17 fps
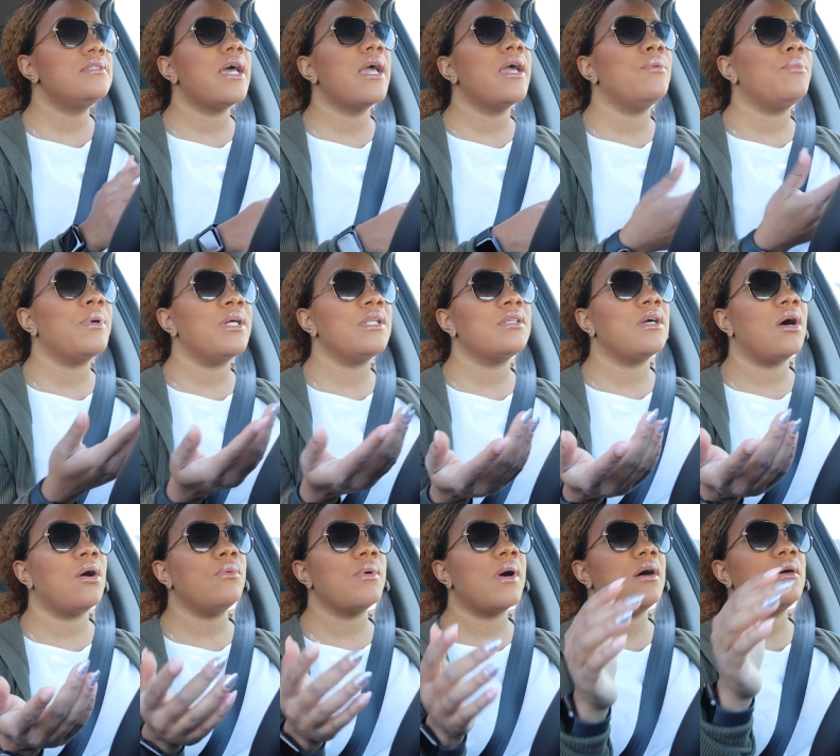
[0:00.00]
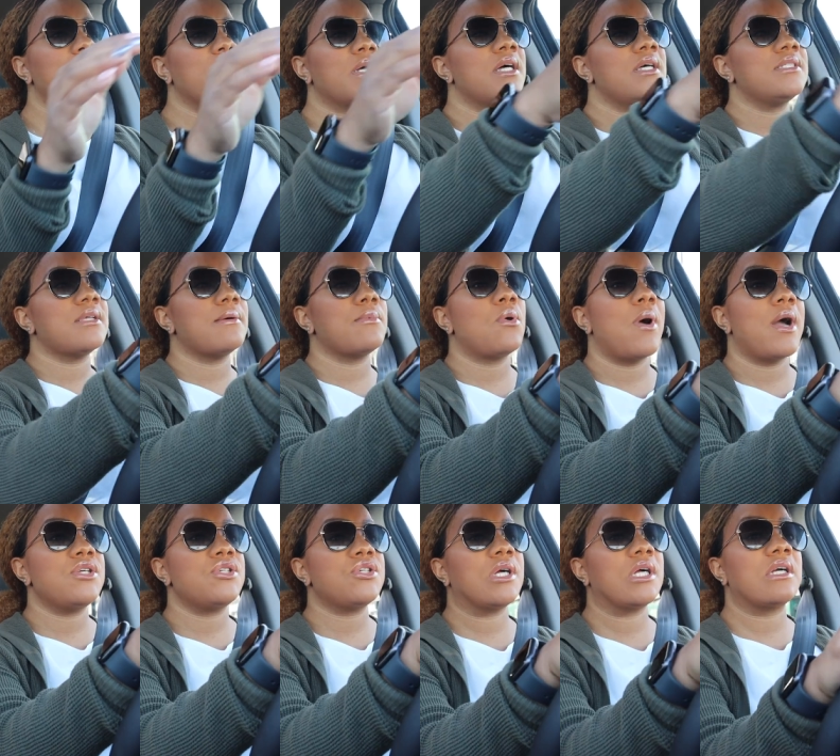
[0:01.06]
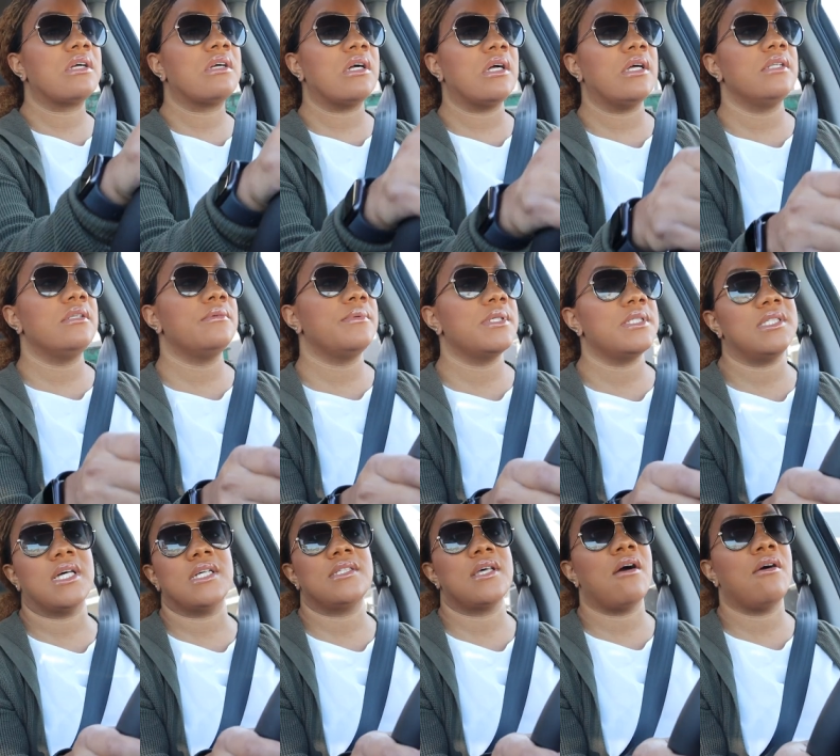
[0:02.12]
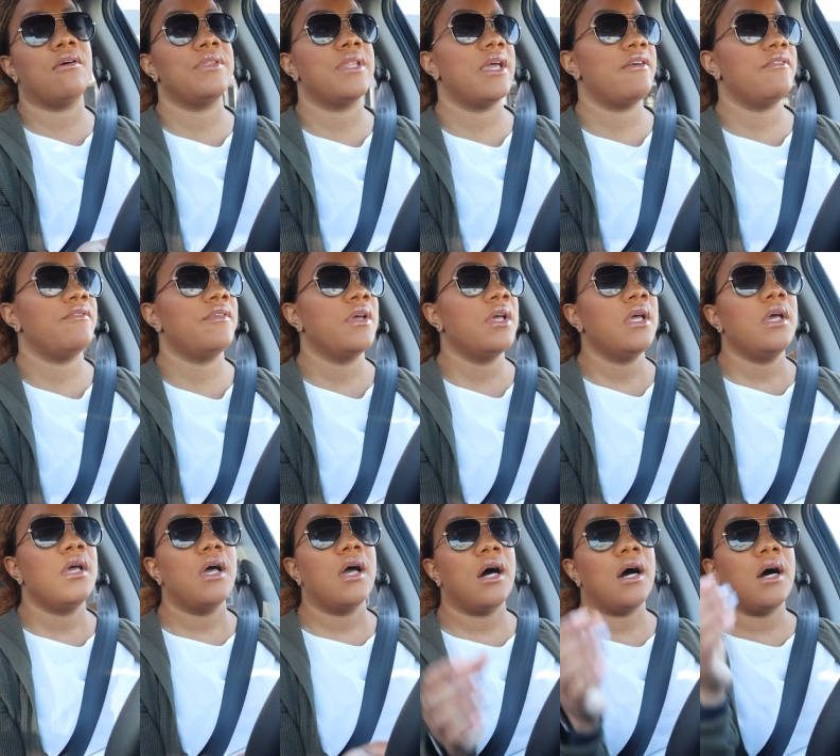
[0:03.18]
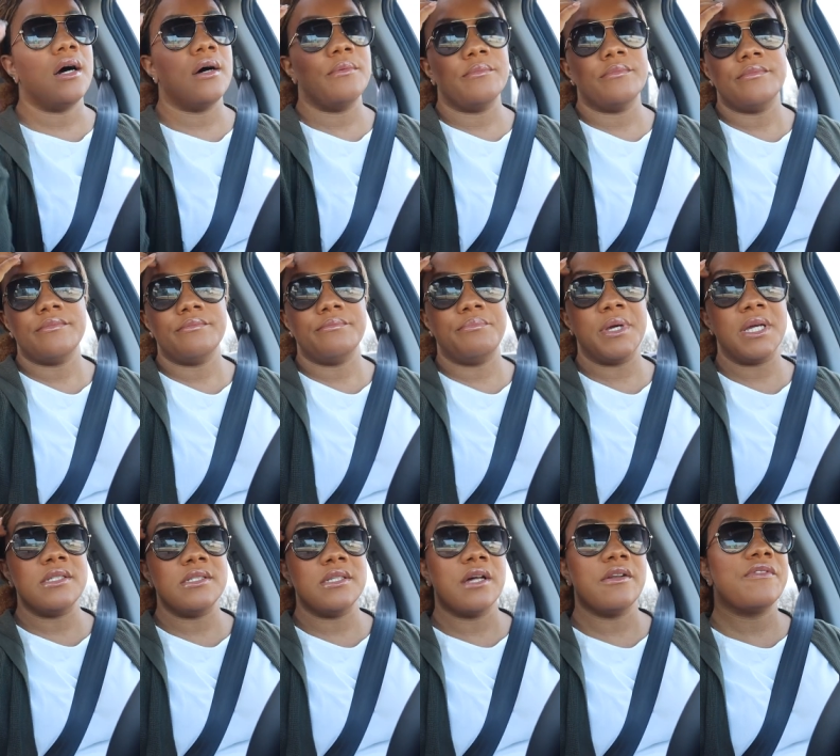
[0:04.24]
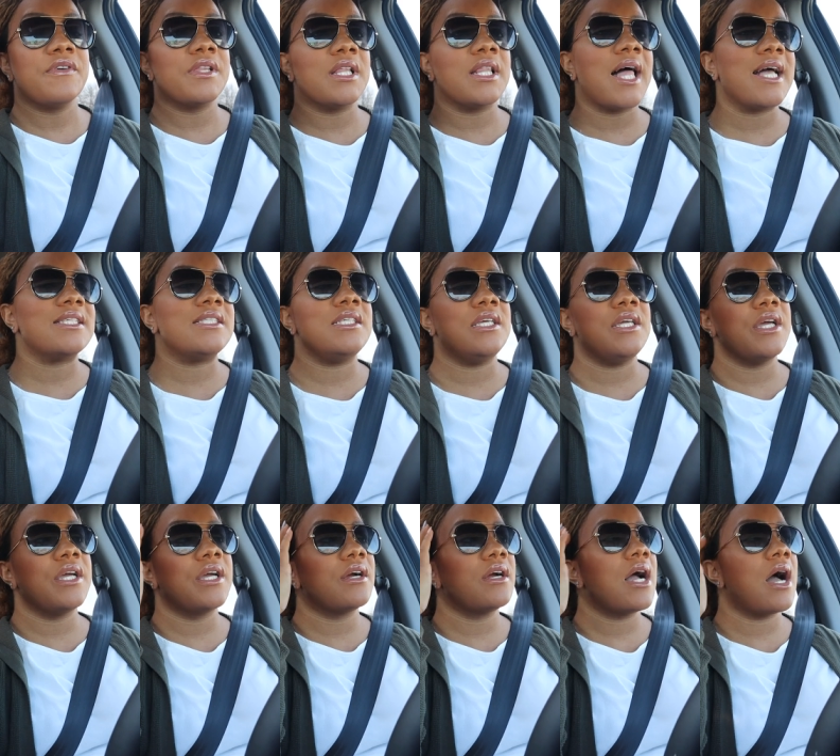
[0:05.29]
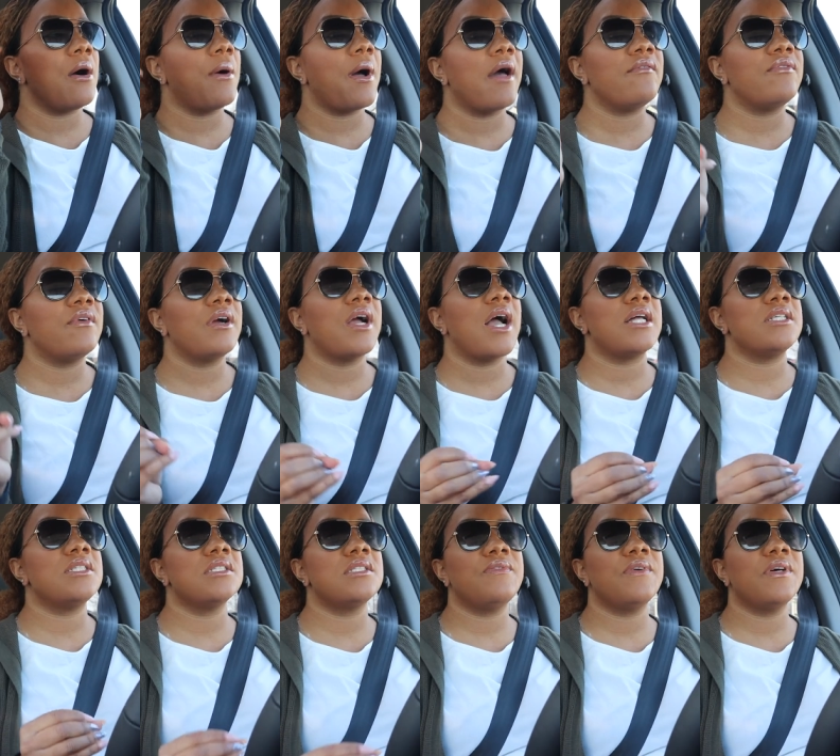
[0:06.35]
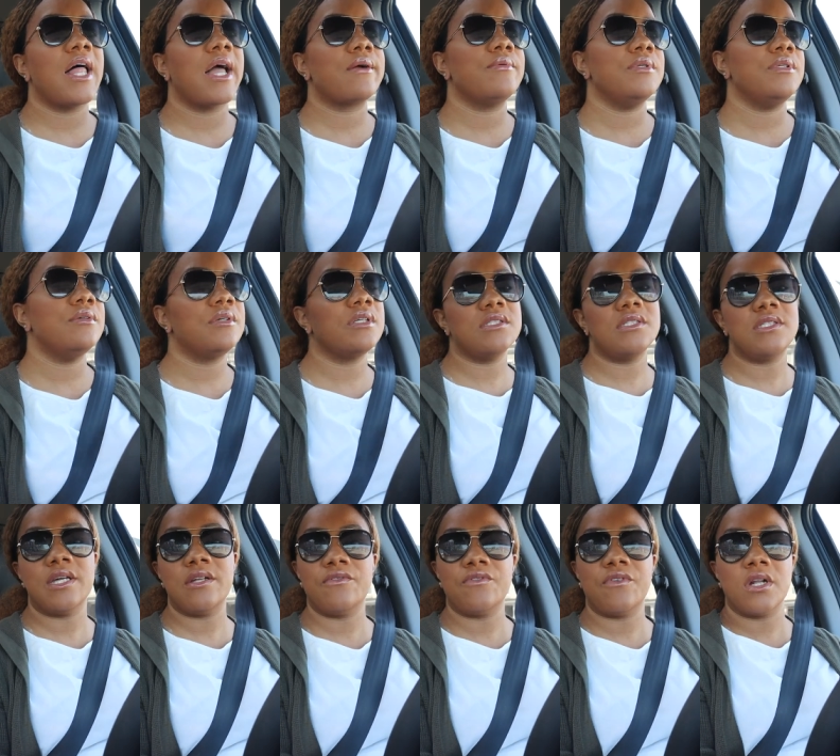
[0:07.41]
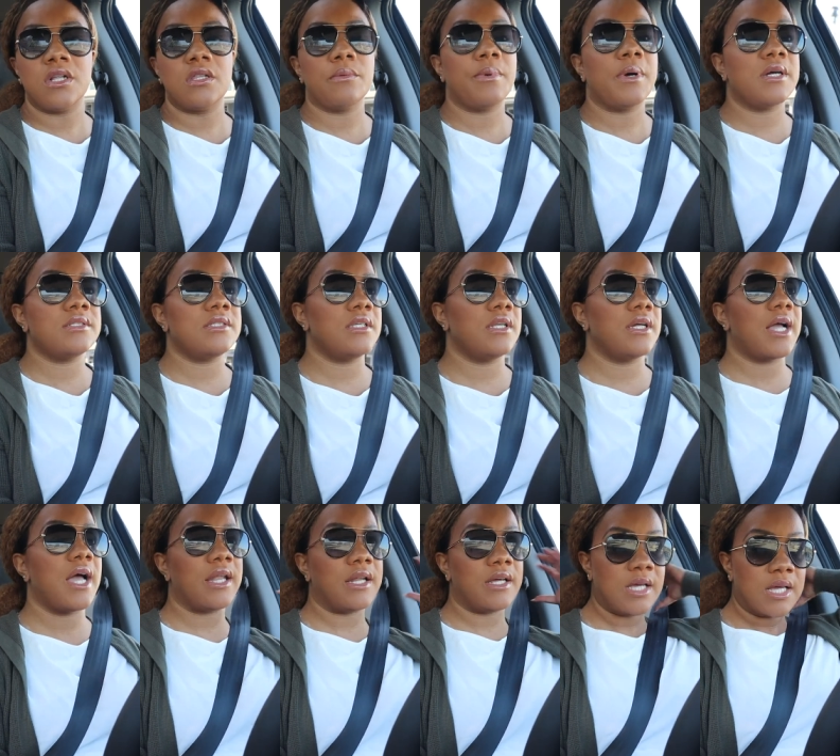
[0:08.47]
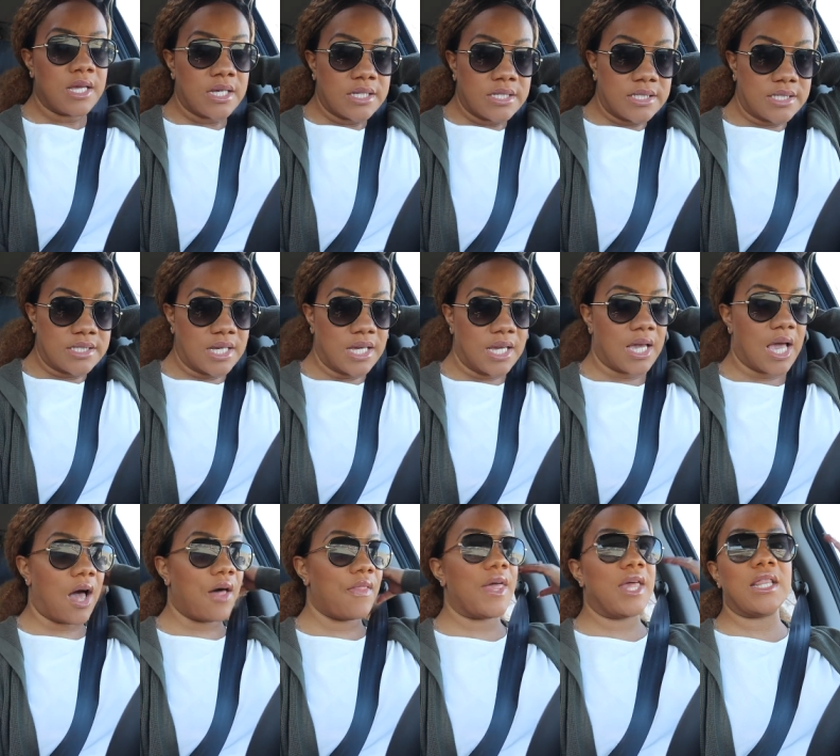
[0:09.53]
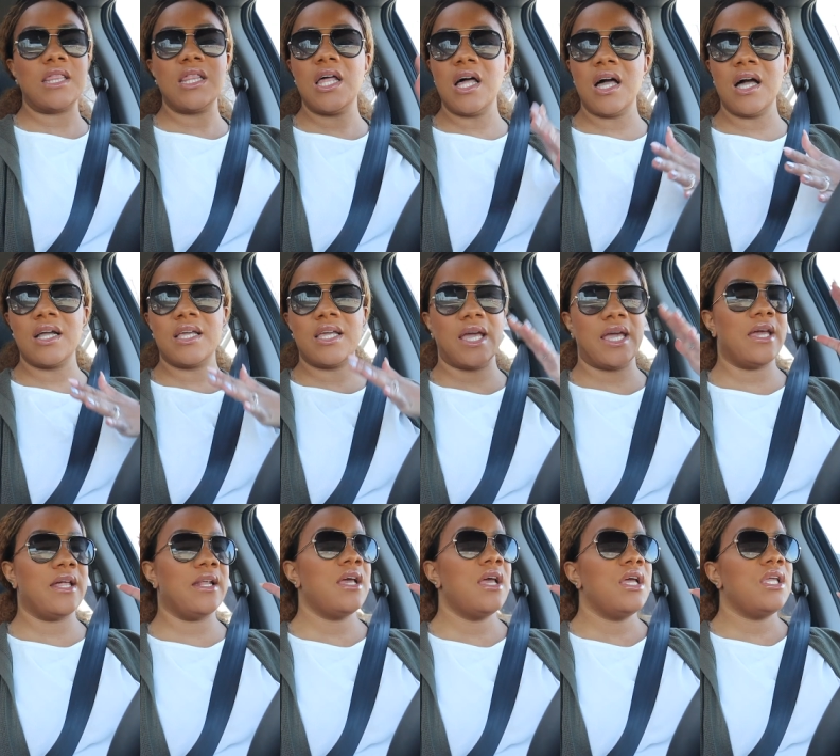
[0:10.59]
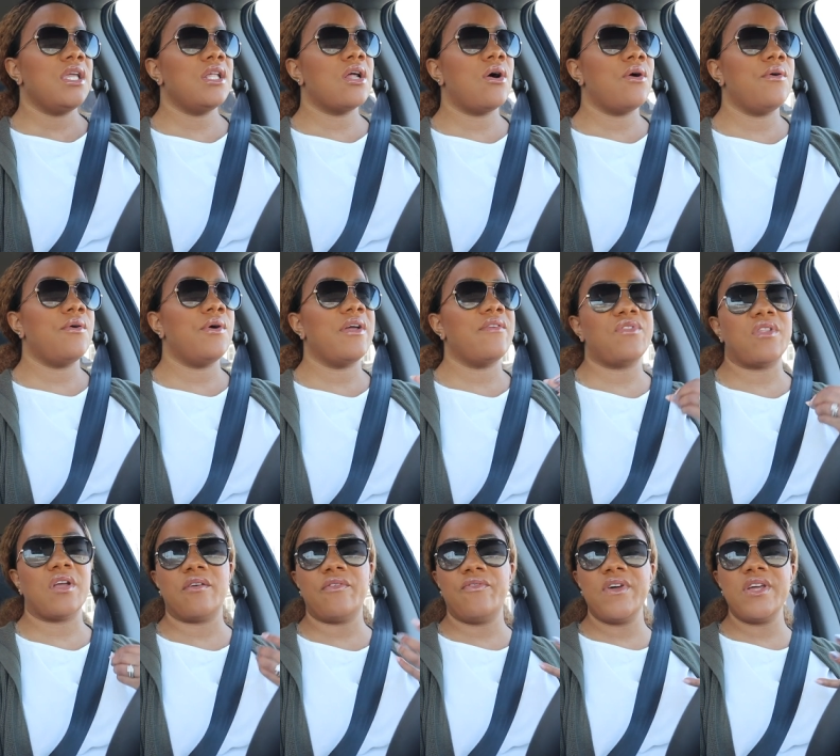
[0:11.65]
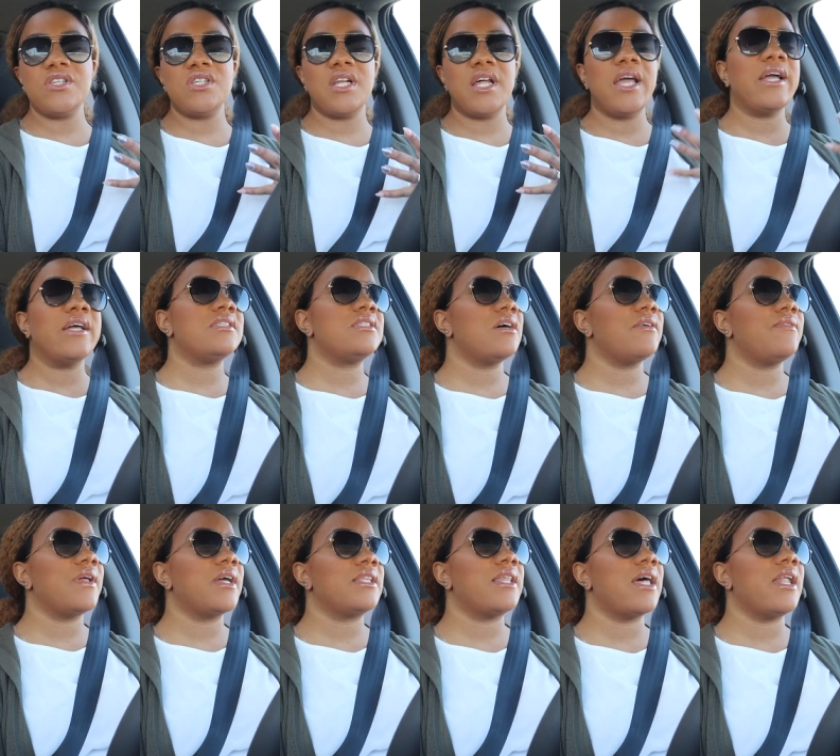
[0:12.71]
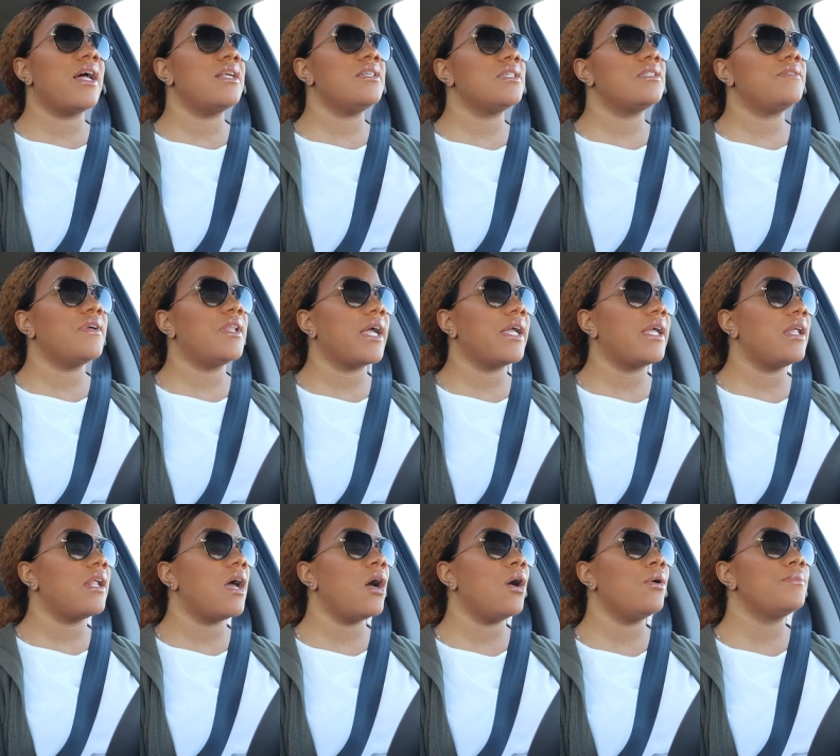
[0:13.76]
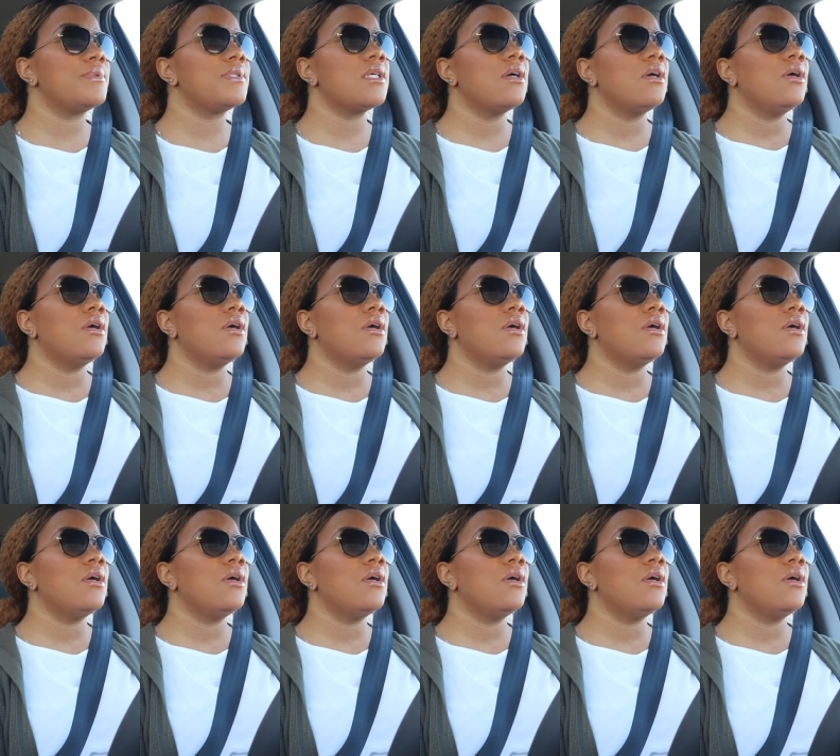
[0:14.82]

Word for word: say it wouldn't go well because I'm quite sure it could, because that's how they've um, been done for the last year. However, I just feel like when you can sit in front of the person and kind of see how they look and, you know, if they're fidgeting and stuff like that, I just feel like it helps